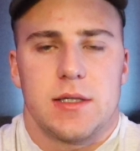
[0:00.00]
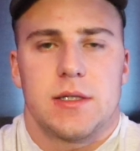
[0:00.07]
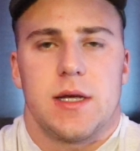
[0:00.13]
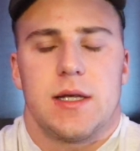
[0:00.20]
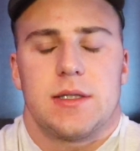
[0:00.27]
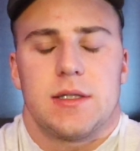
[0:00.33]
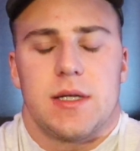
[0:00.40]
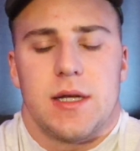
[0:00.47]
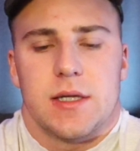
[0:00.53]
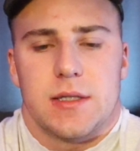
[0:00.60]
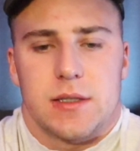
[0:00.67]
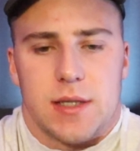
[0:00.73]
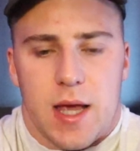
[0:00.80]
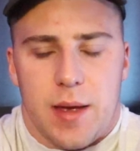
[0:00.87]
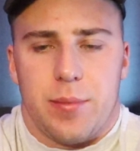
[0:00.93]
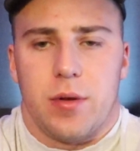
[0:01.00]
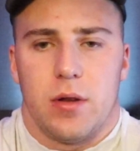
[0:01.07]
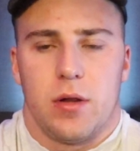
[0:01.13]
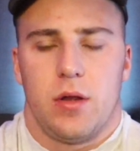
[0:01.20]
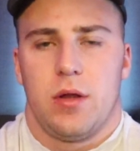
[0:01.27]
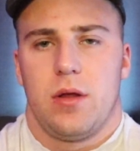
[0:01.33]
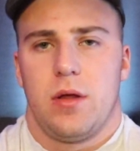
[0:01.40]
It's an
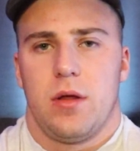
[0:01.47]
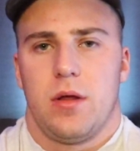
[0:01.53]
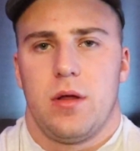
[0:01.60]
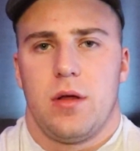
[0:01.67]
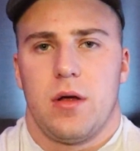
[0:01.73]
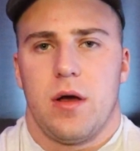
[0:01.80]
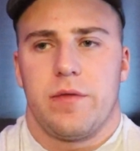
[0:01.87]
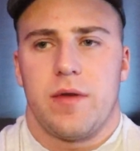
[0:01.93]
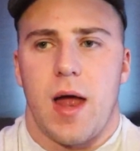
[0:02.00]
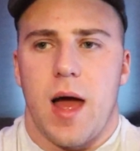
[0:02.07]
example of